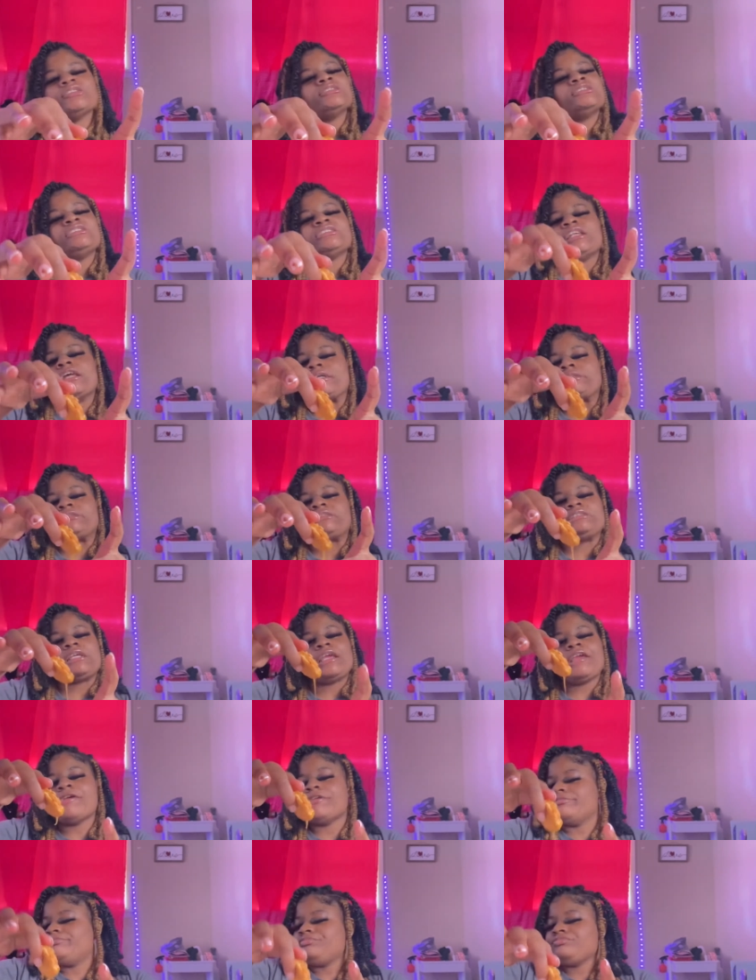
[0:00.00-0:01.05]
10 out of
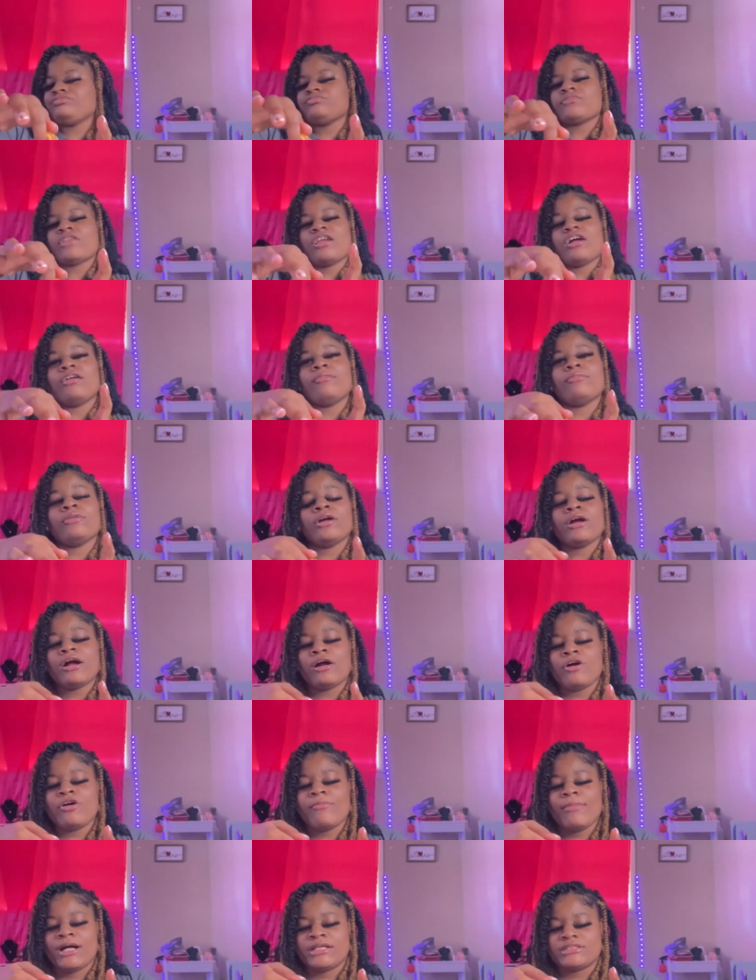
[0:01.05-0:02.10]
10. I
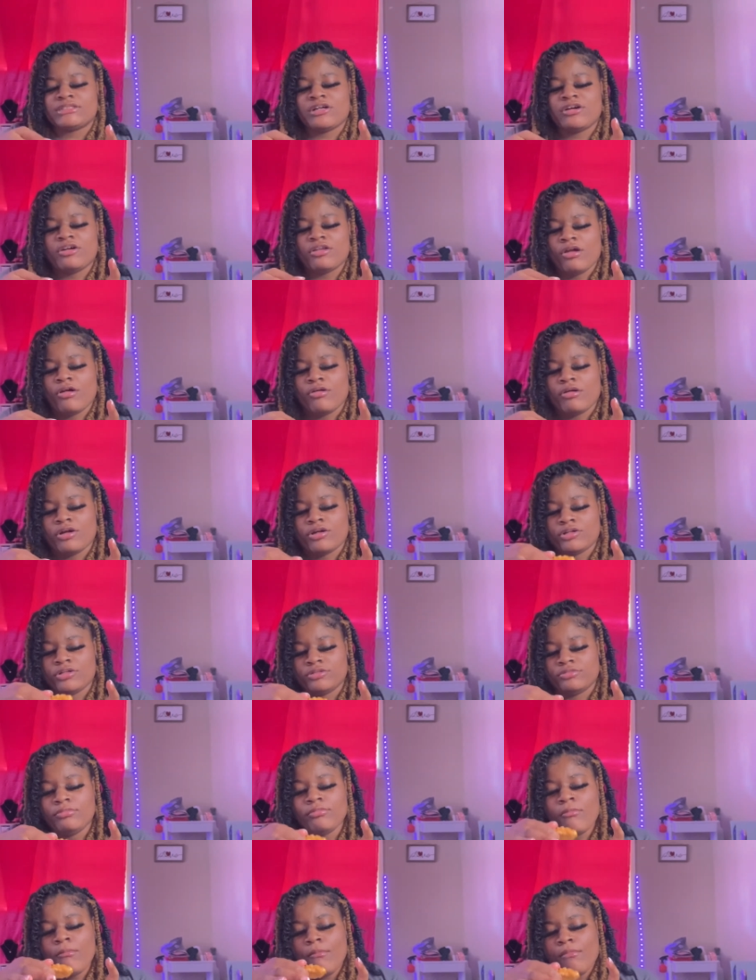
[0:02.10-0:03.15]
hope my tone don't
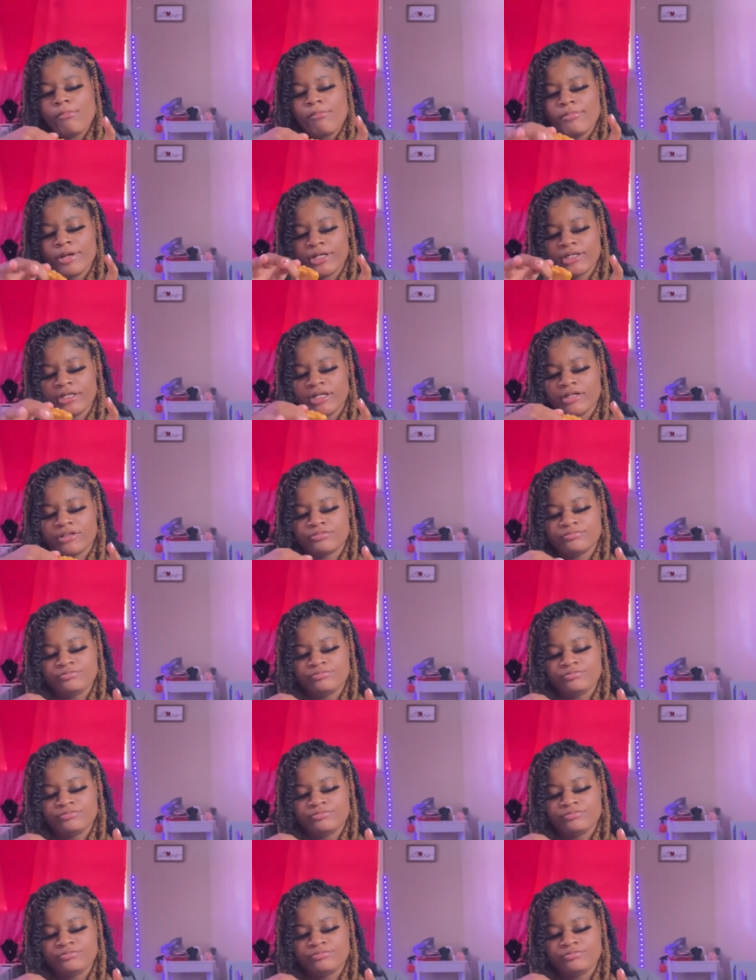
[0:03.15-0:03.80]
um, burn off.